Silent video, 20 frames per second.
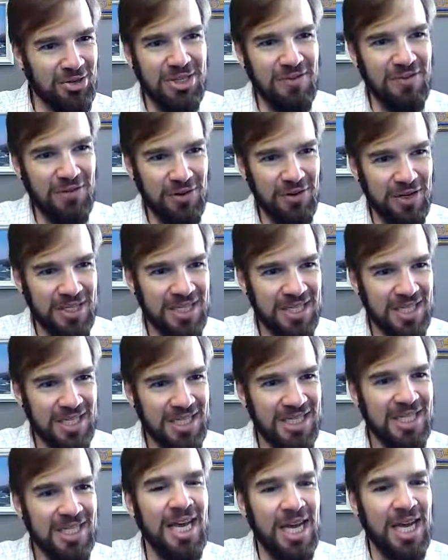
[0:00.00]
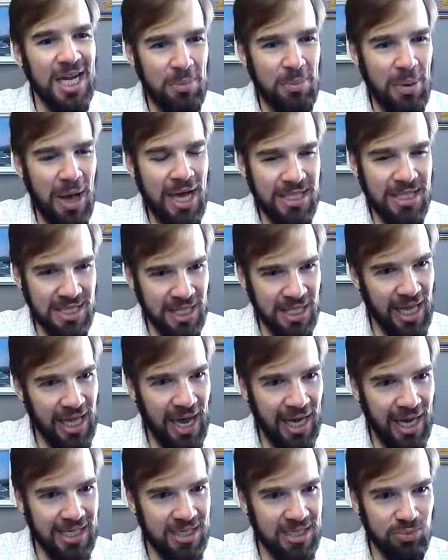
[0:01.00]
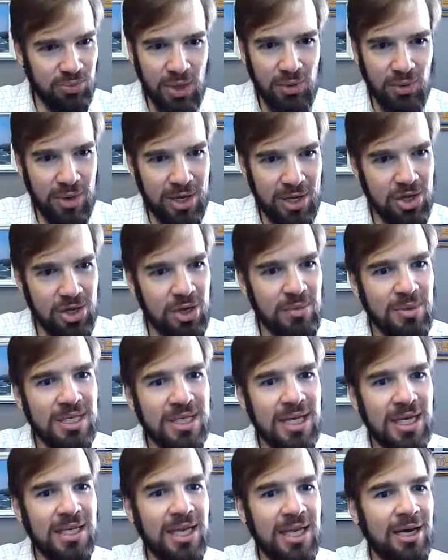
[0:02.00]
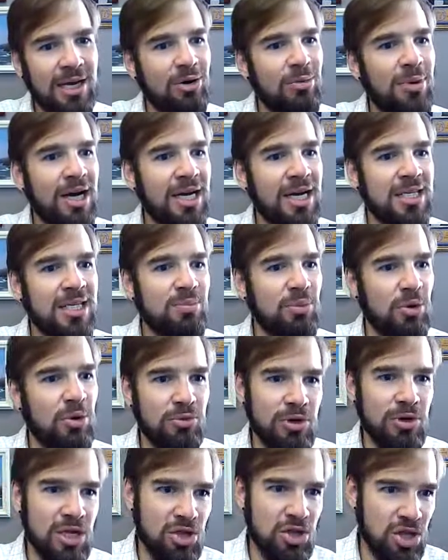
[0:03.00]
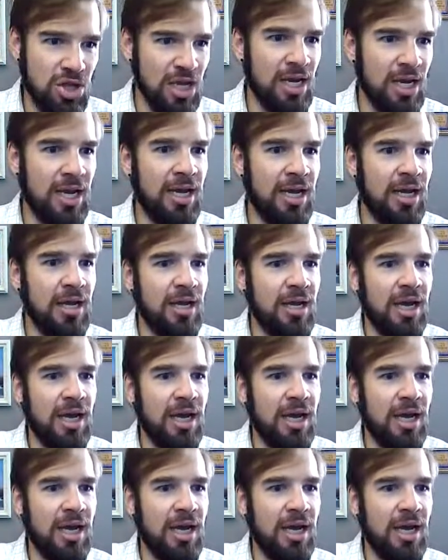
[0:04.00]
for instance. In a past class, we read Jimmy Santiago Baca's poem Green Chile,